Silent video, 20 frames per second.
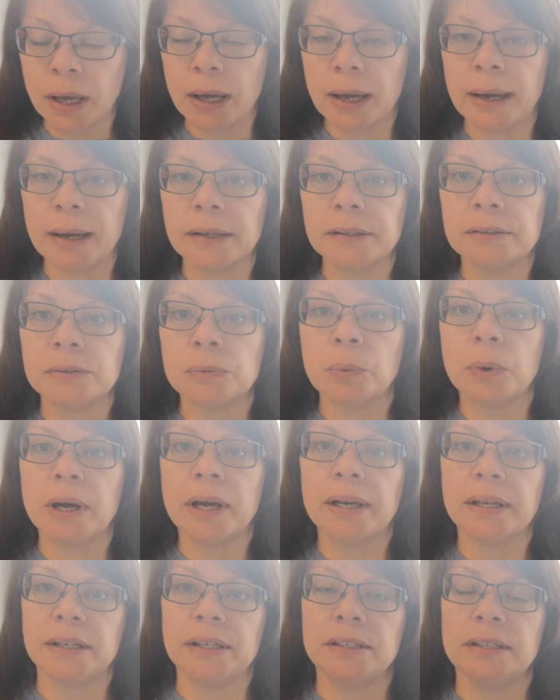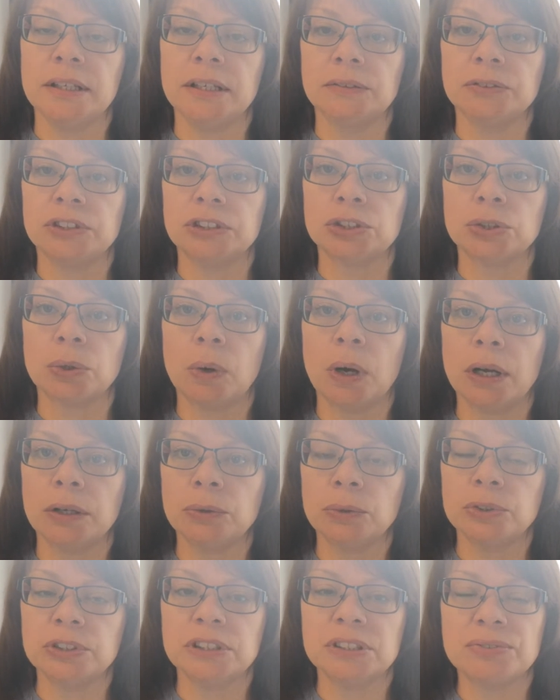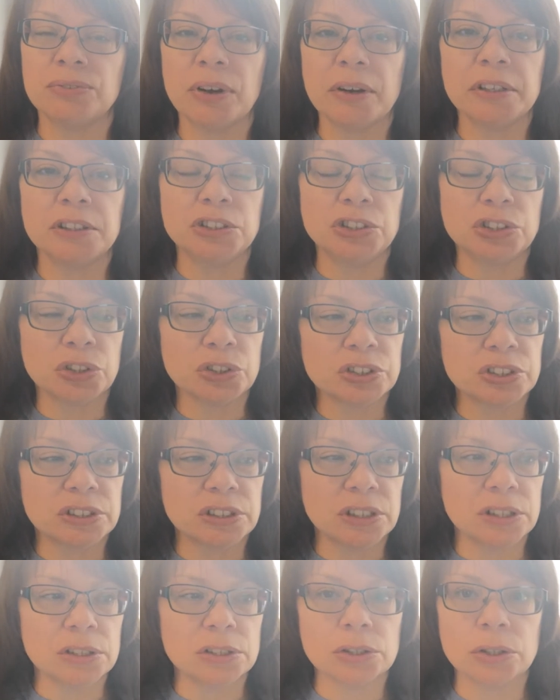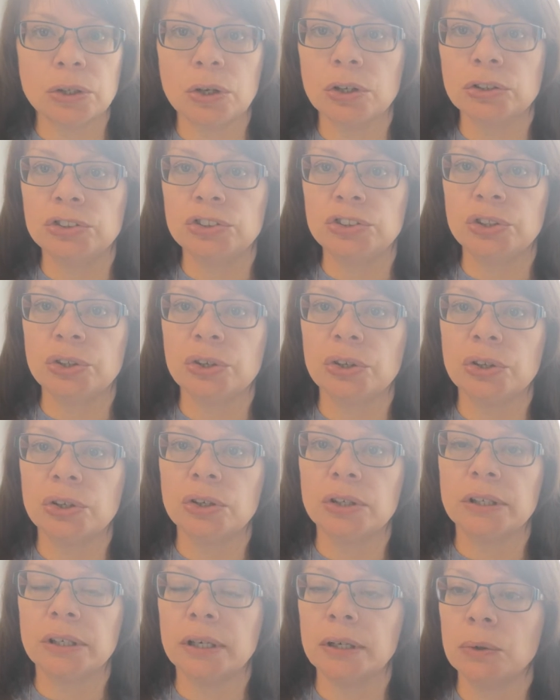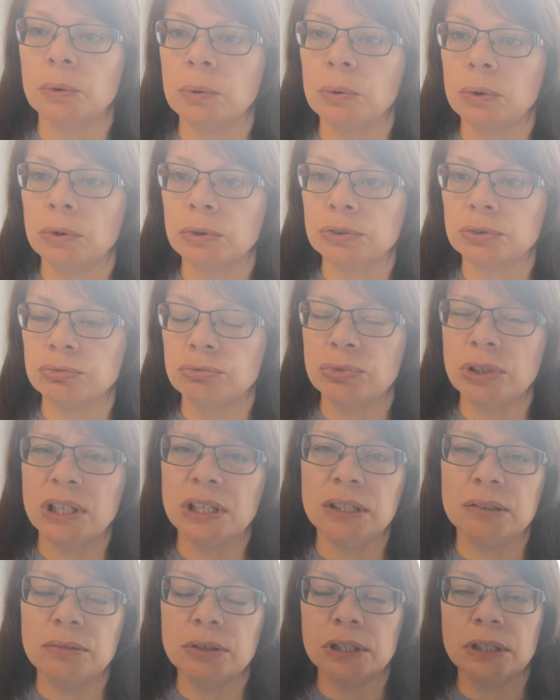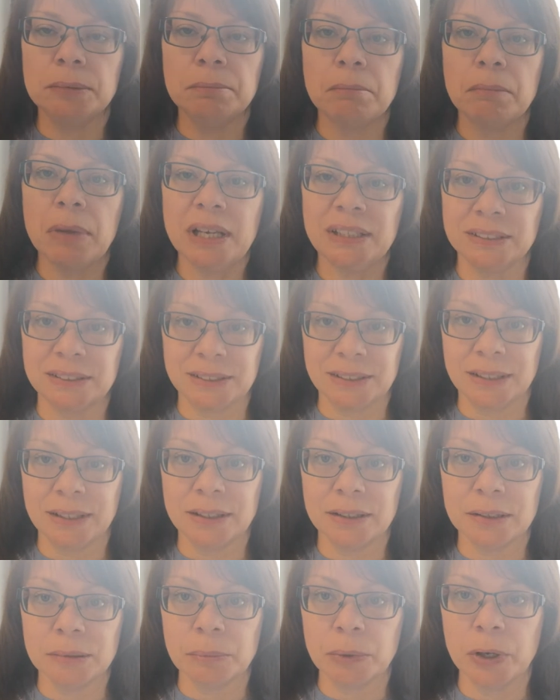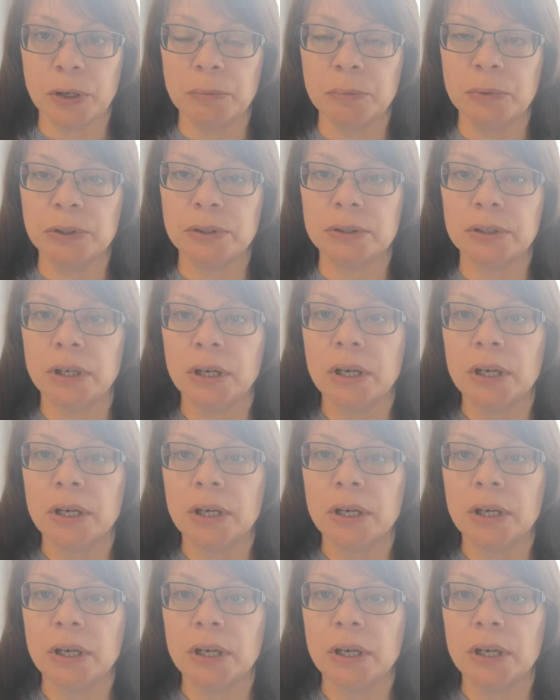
And where he lives, it's quite noisy. It's very dusty. There's a lot of dirt. It all looks really, really messy at the moment.